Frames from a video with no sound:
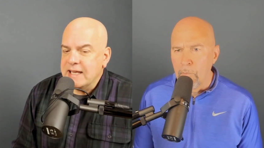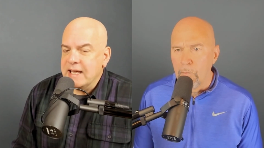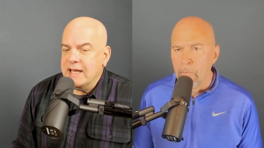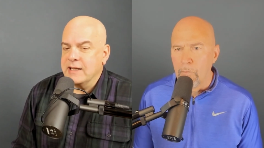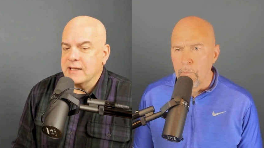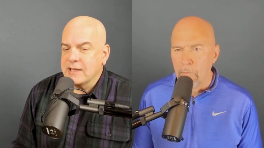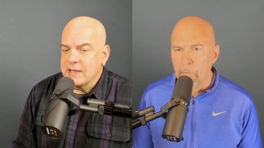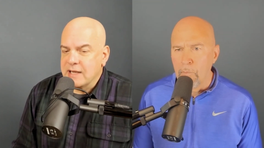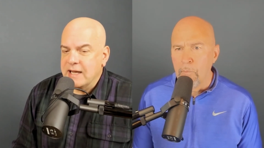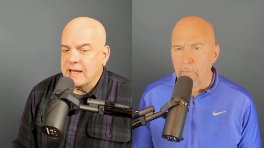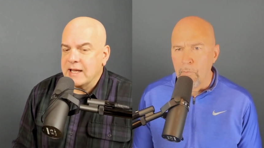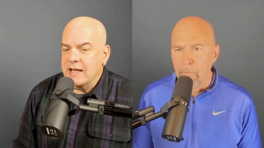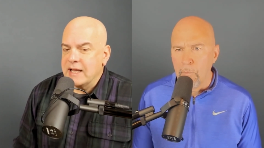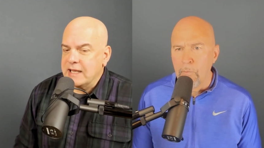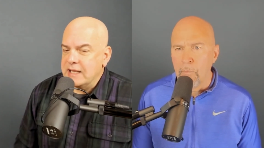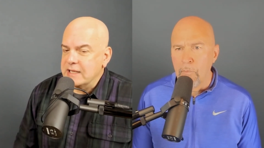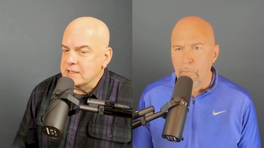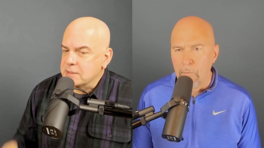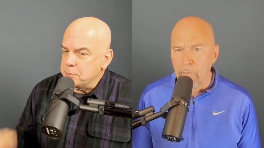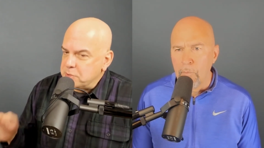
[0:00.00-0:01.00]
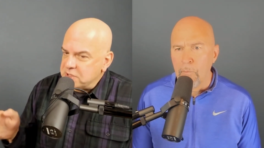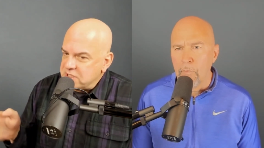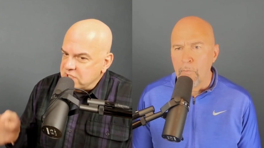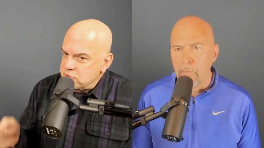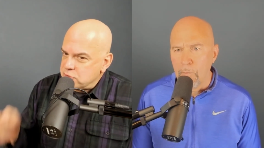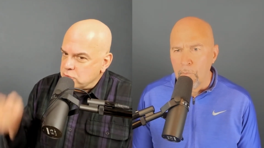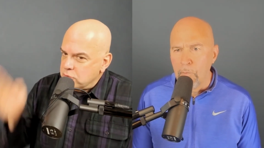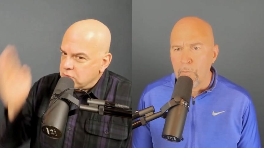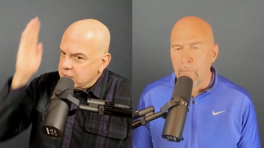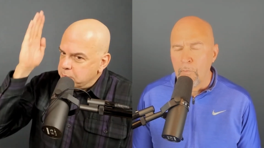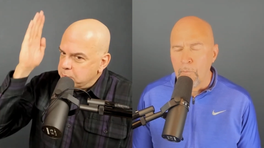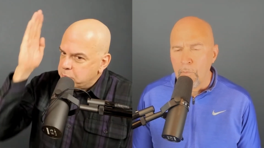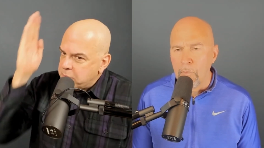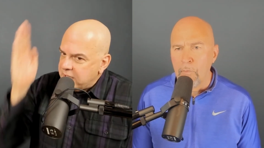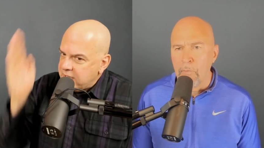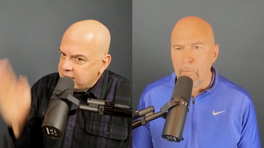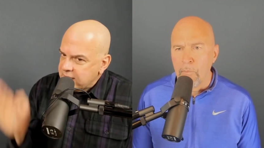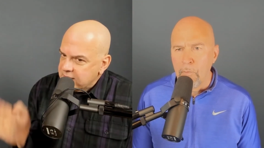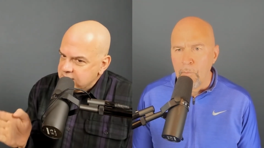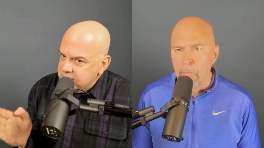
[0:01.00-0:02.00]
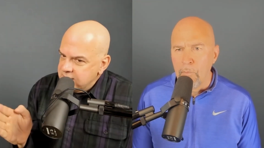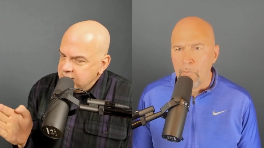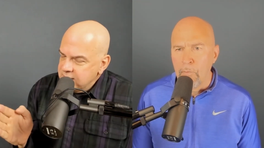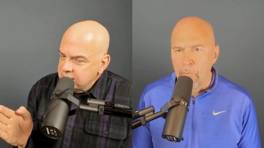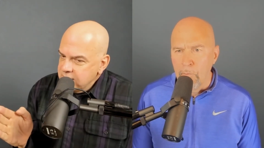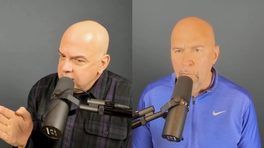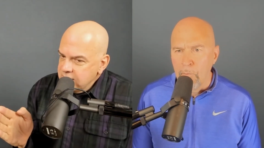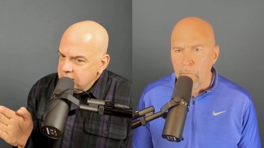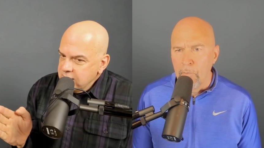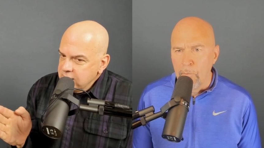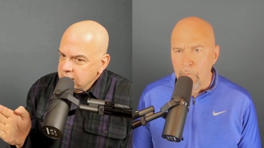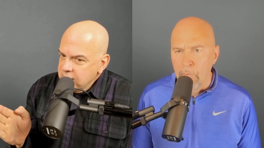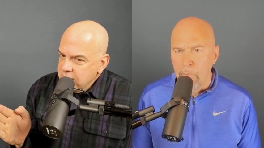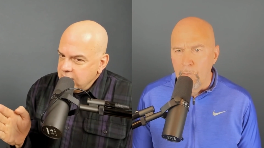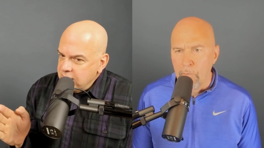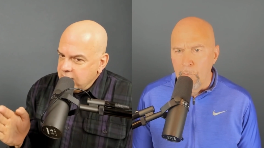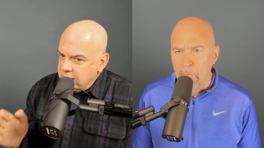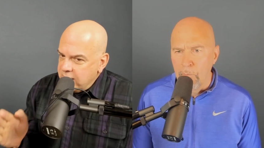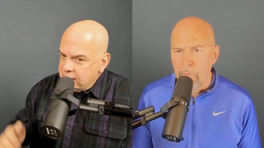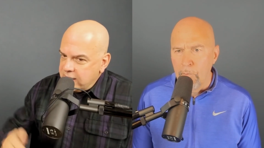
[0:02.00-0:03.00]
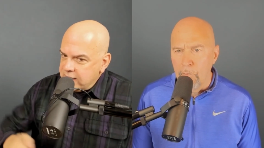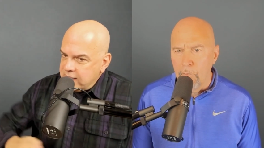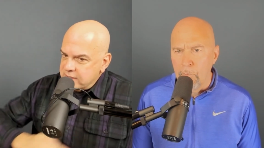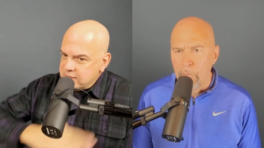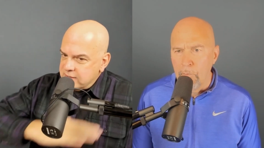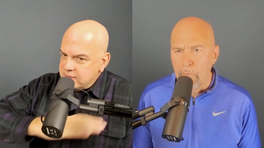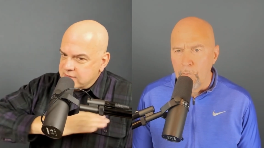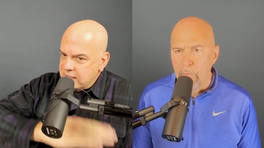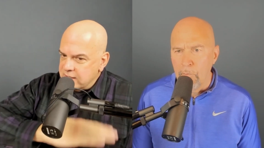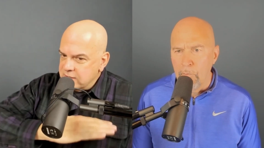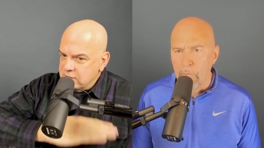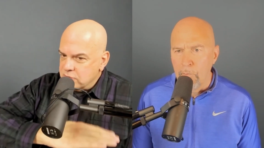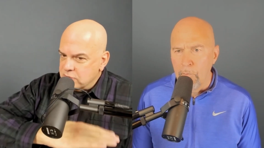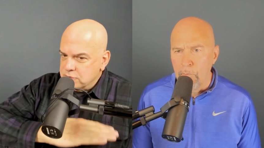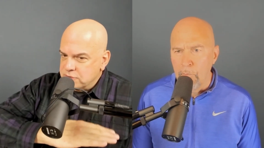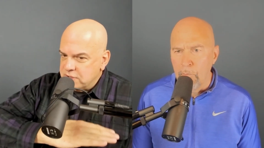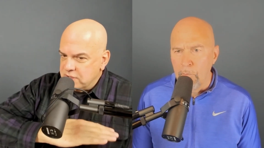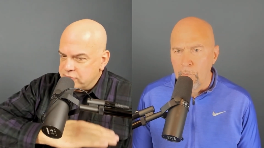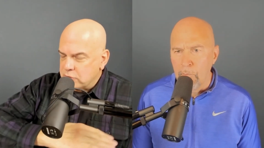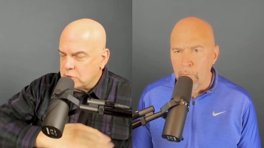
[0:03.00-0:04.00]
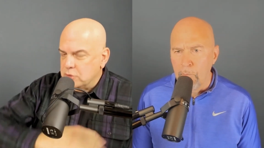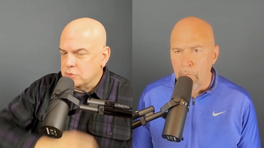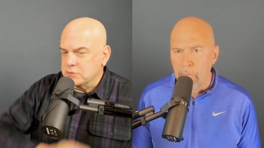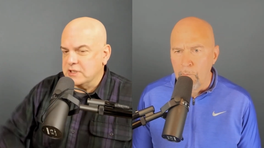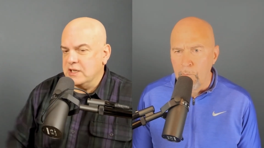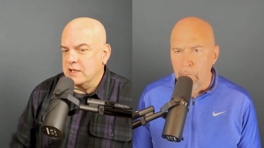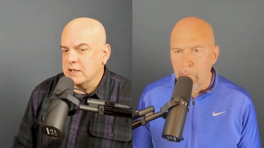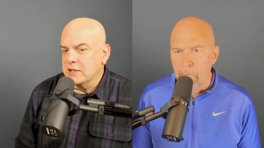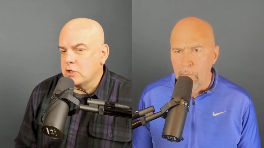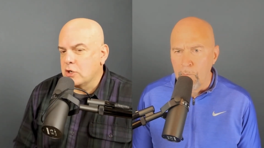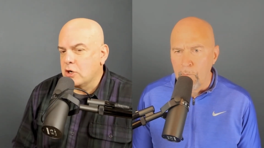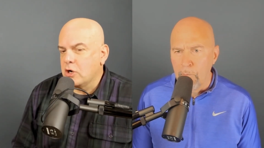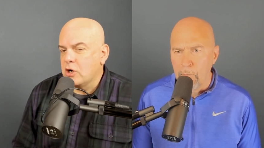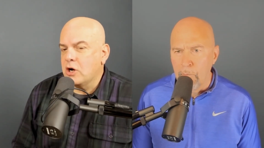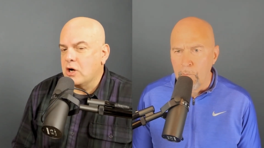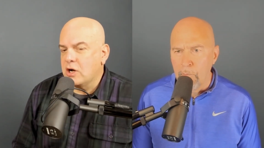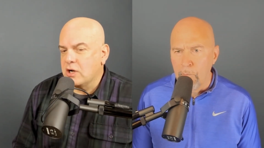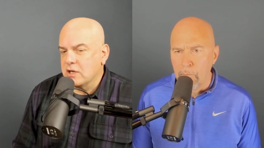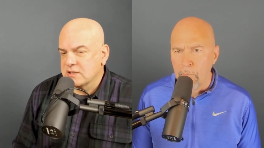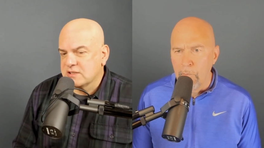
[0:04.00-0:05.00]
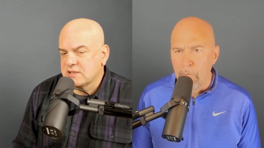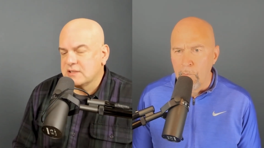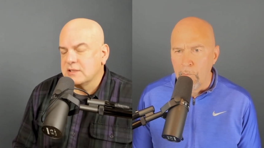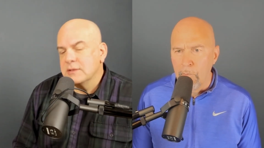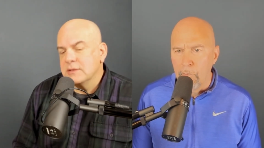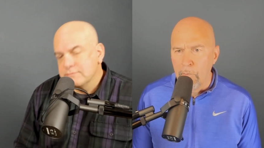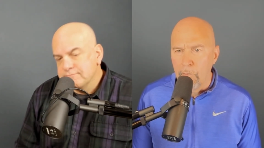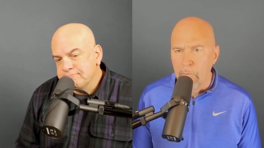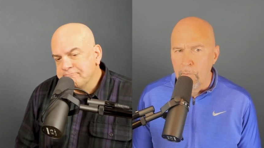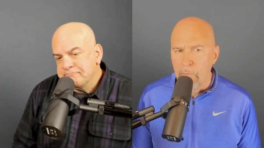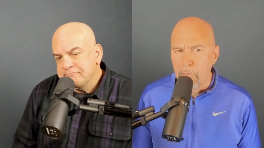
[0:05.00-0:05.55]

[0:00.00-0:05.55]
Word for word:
Speaker 1: I get it. I, I get the potential impact and I get the technical difficulty and cost